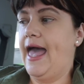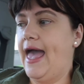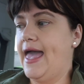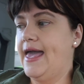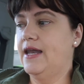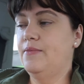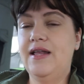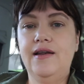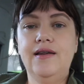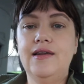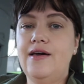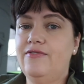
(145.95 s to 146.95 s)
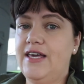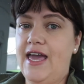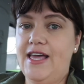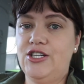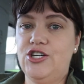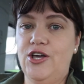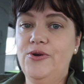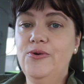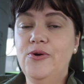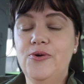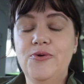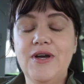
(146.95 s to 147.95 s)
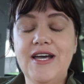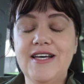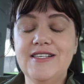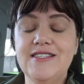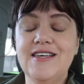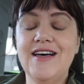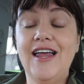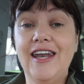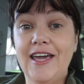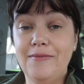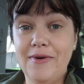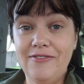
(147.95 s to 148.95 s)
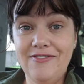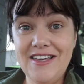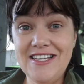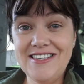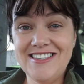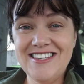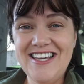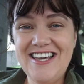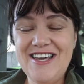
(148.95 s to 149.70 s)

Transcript: and I met lovely Angelo, who has allayed my fears.